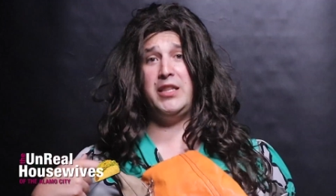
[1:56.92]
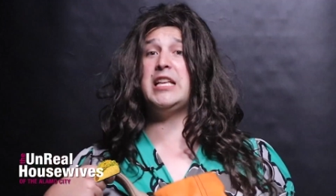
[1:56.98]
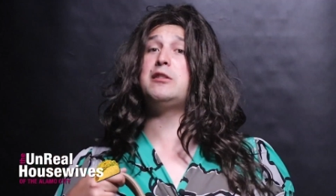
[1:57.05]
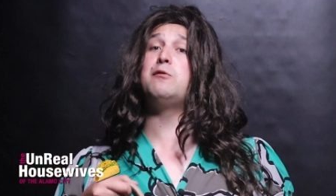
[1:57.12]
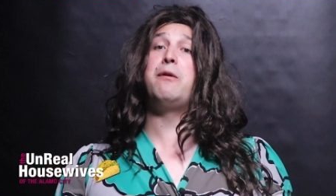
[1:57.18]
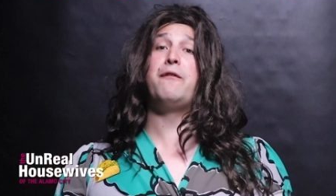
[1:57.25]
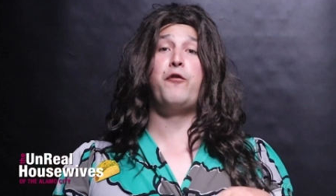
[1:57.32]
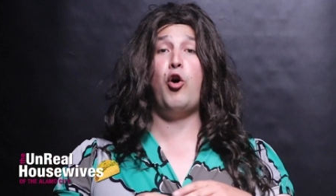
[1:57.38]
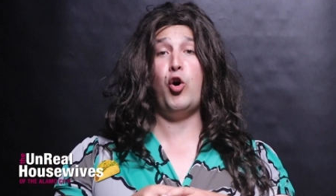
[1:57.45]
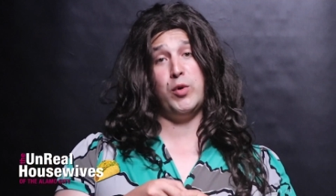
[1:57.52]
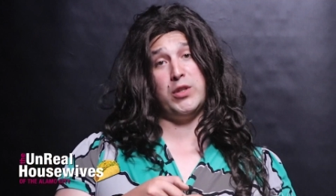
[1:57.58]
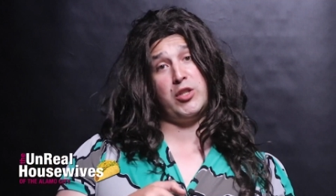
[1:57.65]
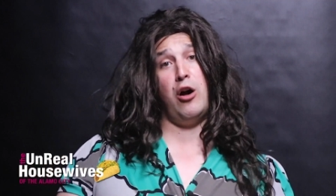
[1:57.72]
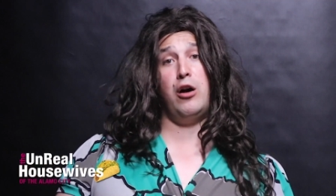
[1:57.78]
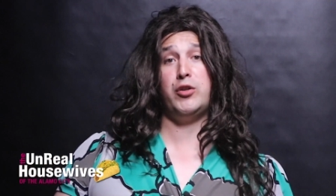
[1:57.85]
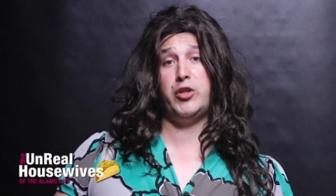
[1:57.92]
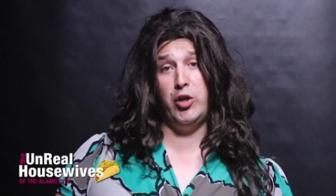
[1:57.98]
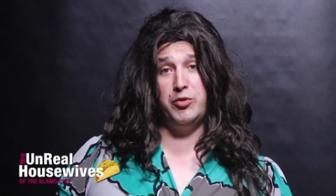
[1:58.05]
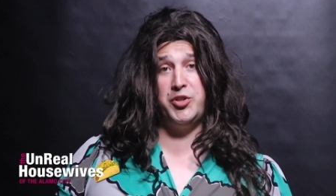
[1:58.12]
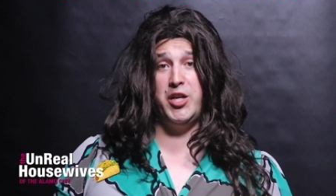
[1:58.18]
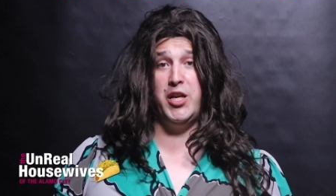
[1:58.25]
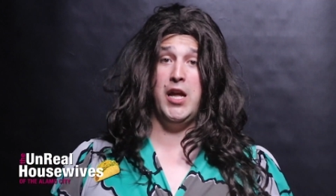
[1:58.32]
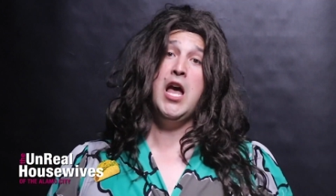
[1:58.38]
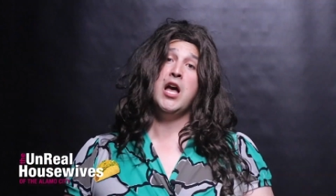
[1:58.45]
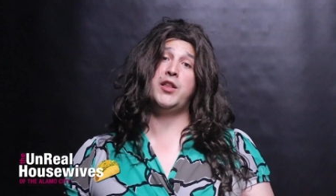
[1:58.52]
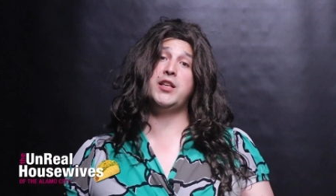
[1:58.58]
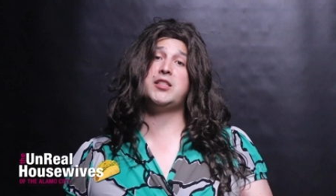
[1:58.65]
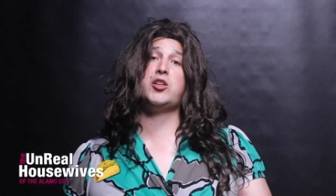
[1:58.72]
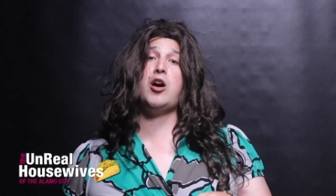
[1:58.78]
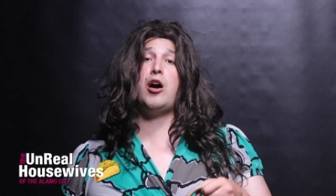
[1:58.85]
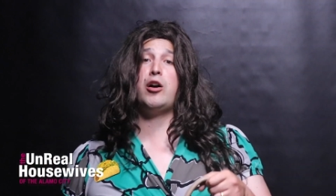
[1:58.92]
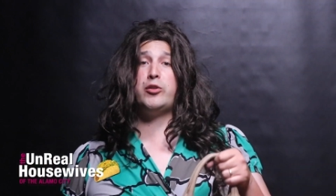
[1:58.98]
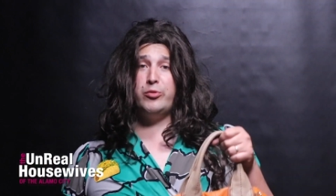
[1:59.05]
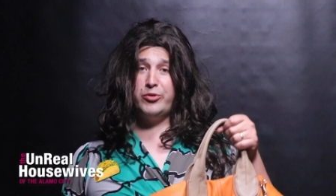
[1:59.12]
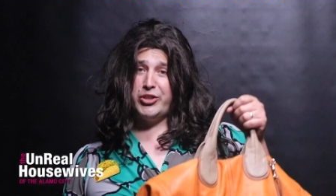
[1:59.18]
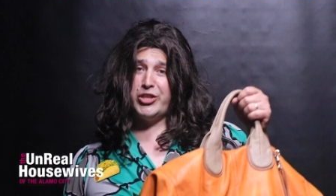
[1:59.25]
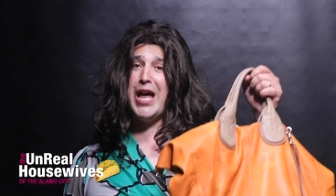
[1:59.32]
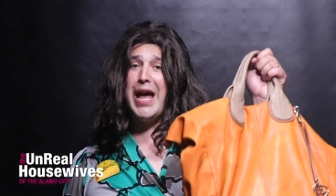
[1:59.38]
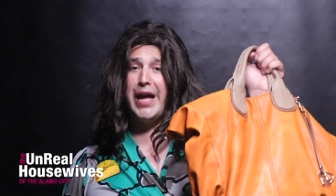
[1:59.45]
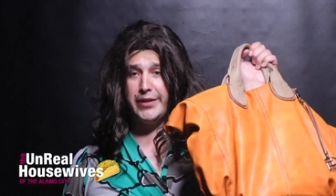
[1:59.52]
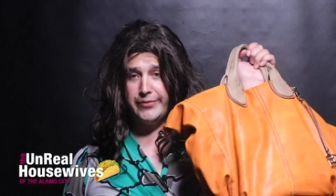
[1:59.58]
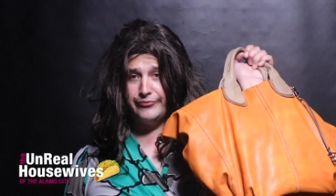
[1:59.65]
This is before it was called Gucci. This is called Gucci.